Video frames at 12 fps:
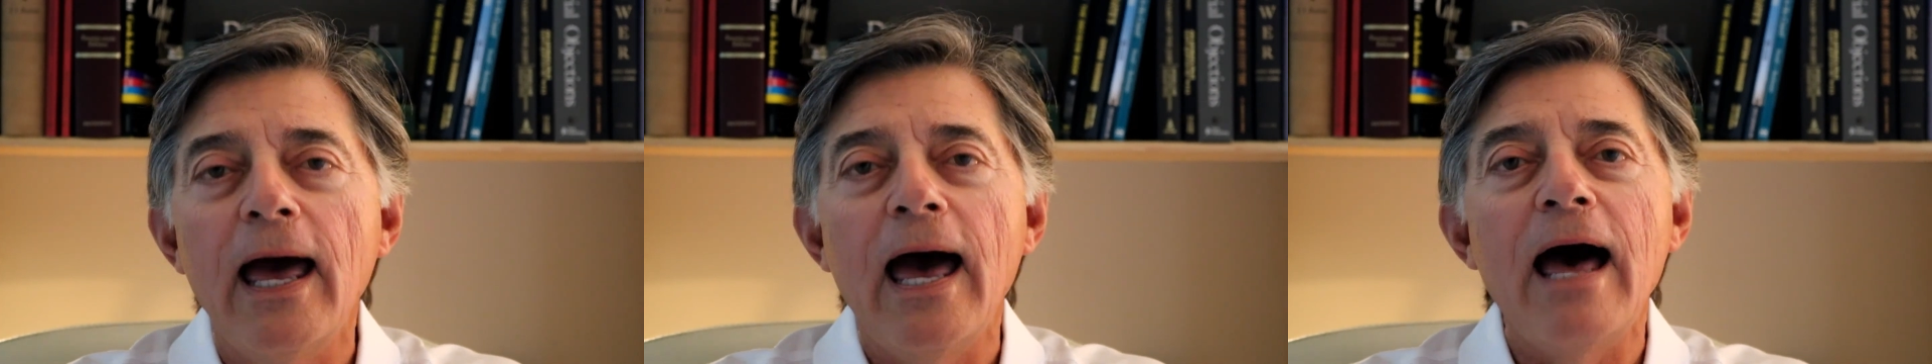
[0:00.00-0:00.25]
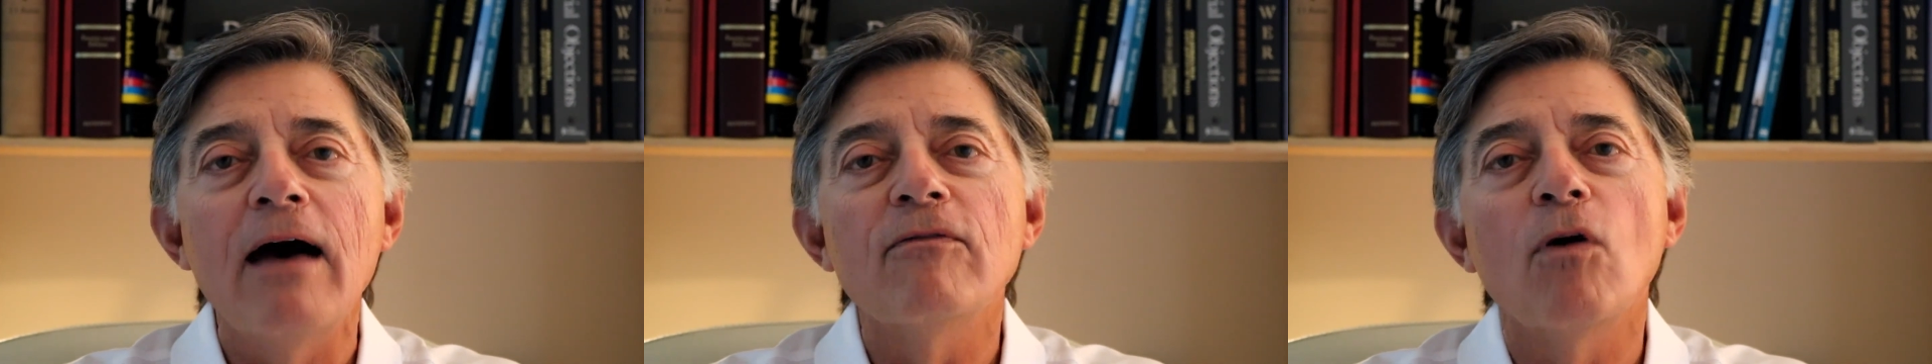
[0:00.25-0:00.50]

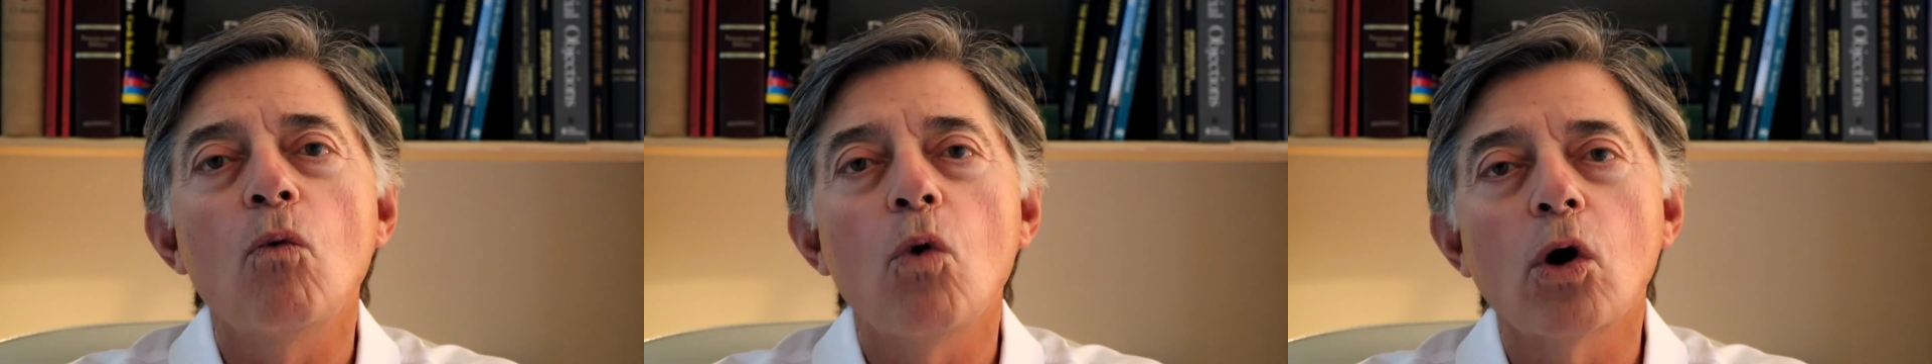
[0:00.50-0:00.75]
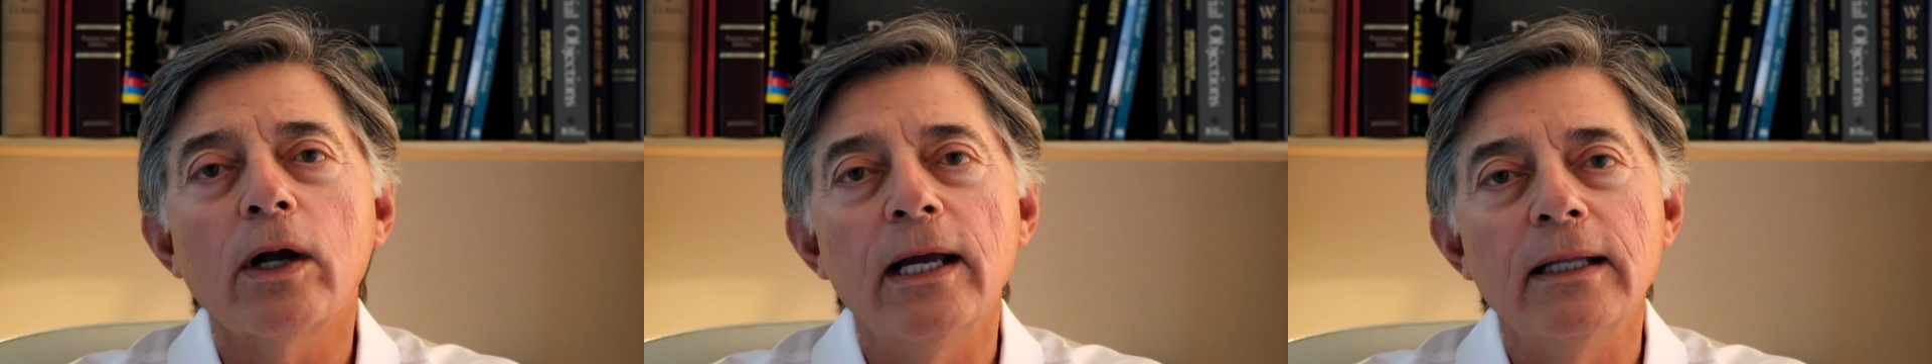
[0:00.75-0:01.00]
have a
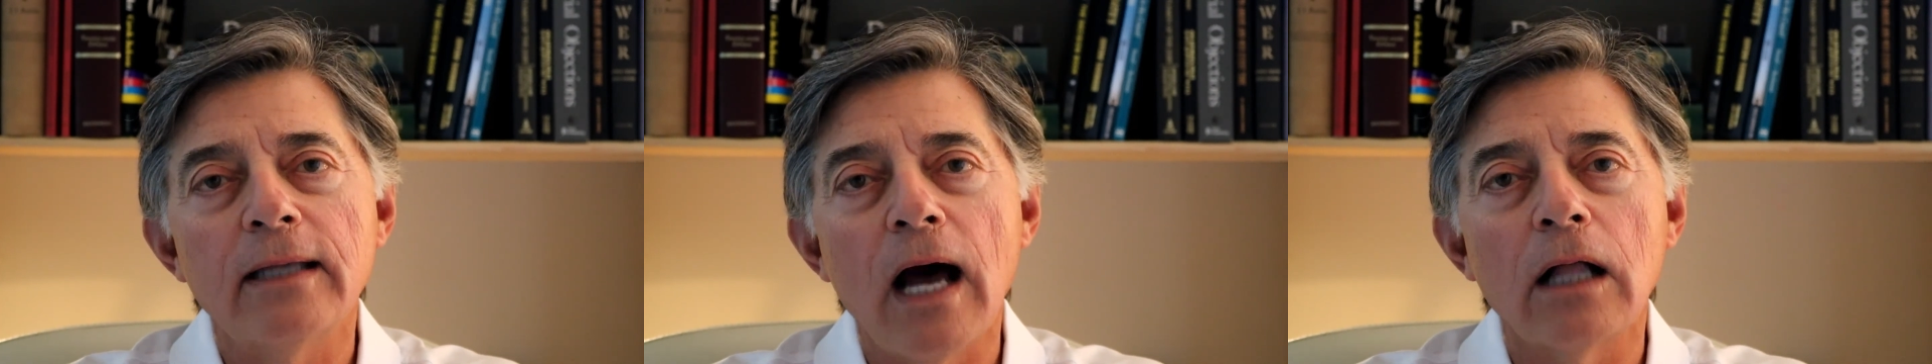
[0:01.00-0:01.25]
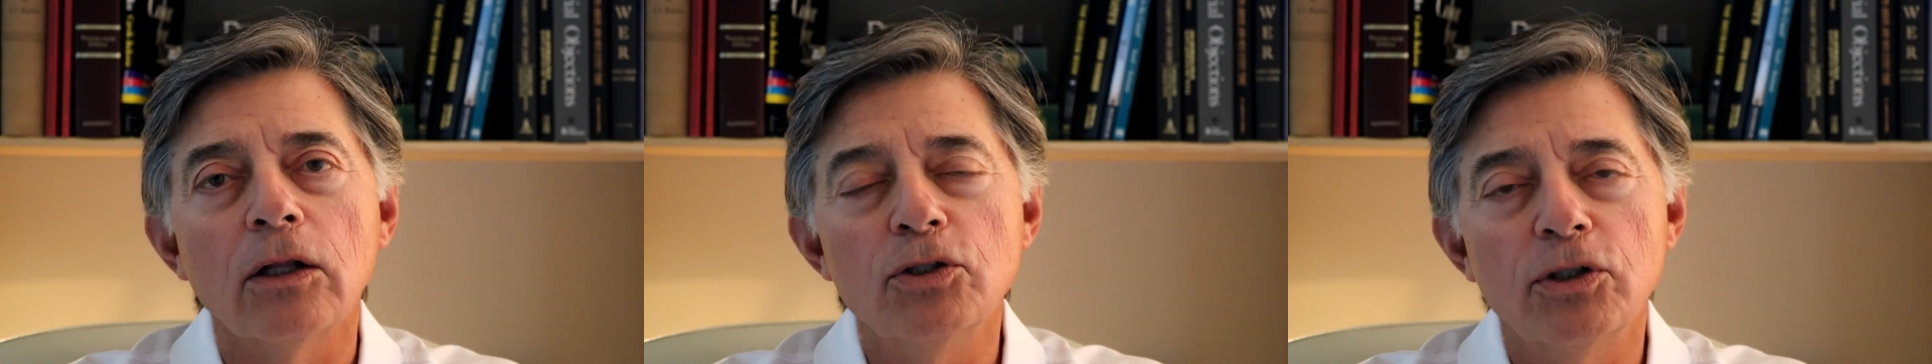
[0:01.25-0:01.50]
working
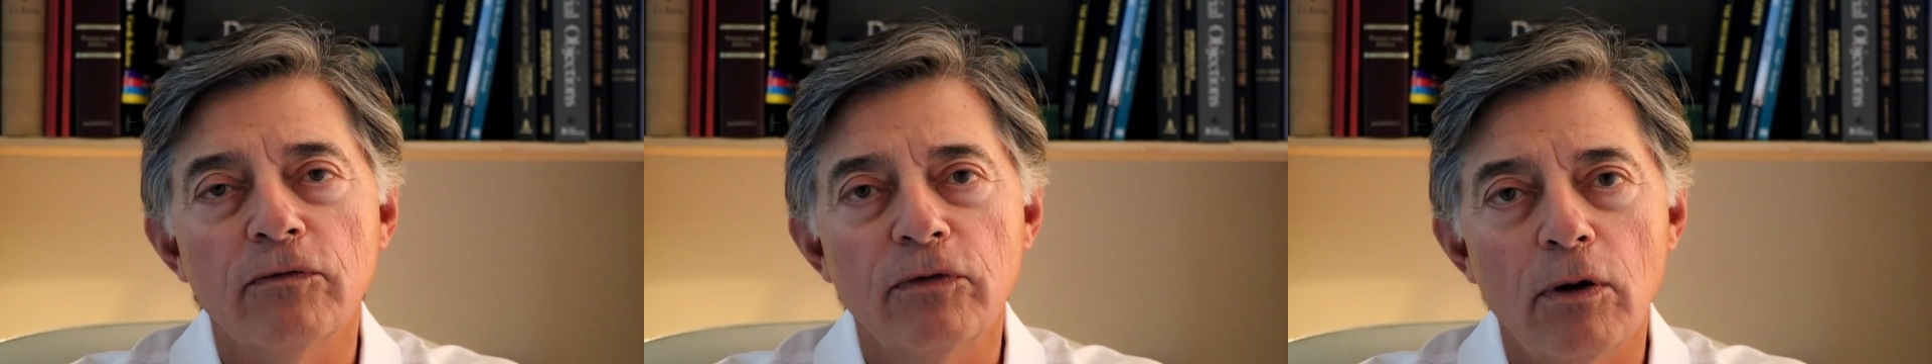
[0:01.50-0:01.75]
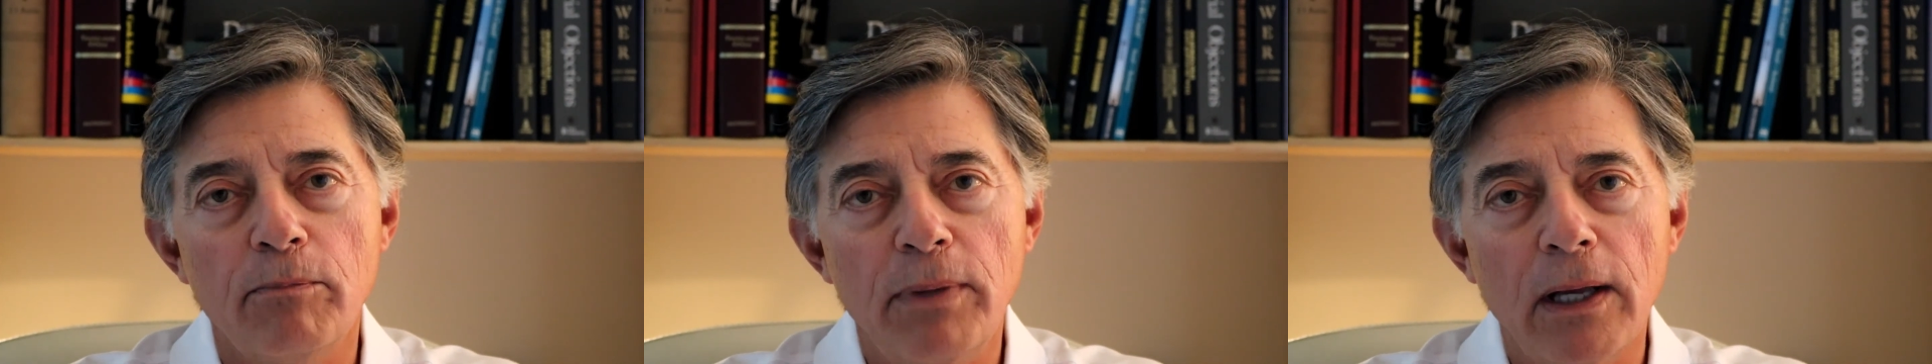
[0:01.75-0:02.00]
knowledge of
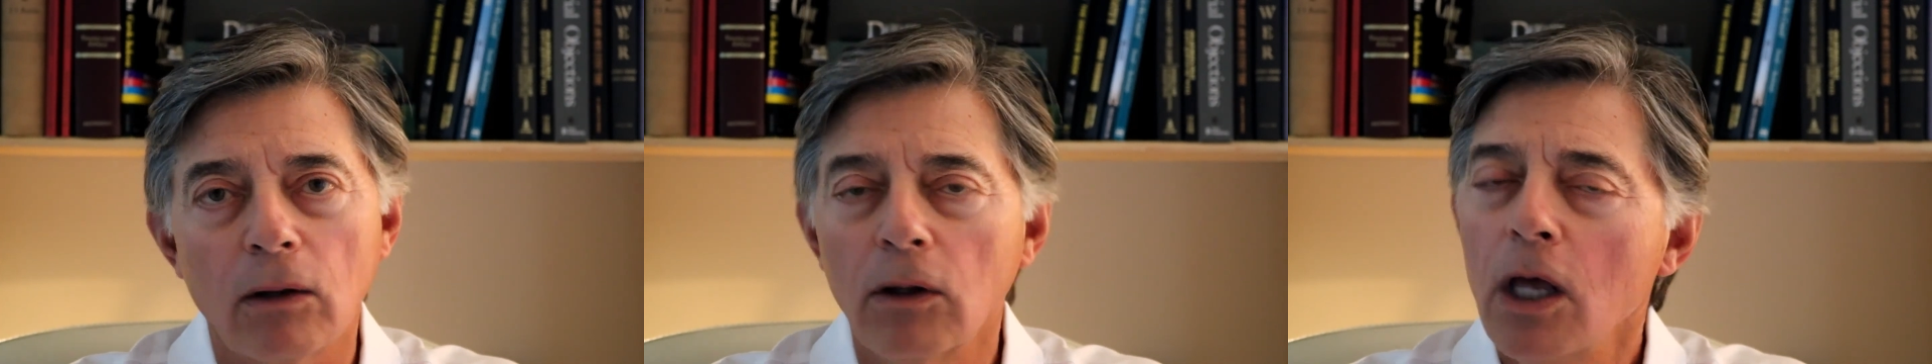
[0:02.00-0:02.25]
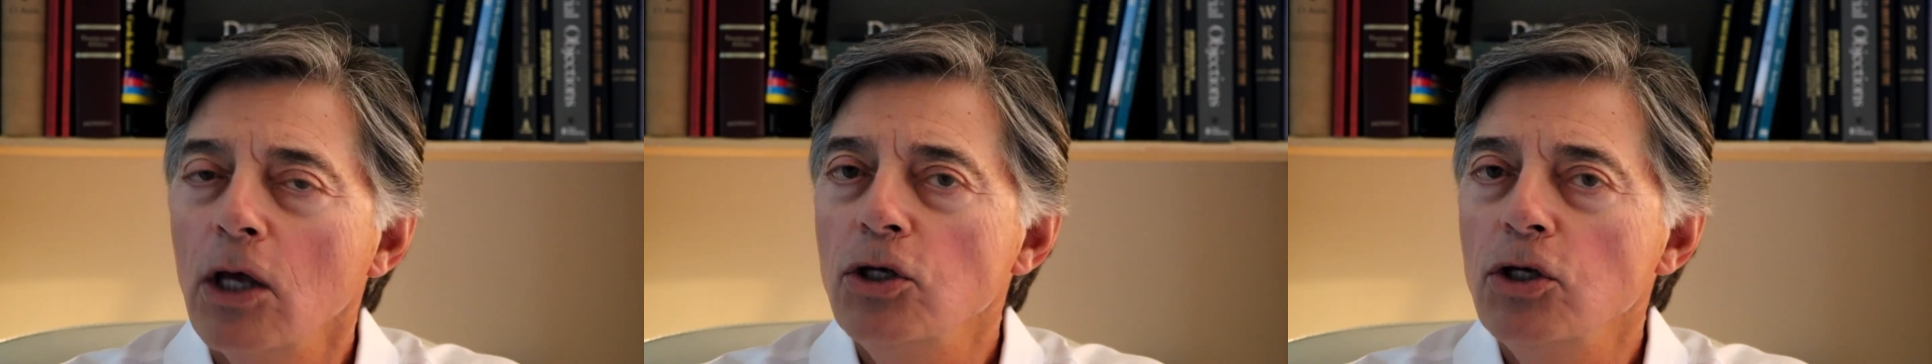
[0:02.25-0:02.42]
your bill.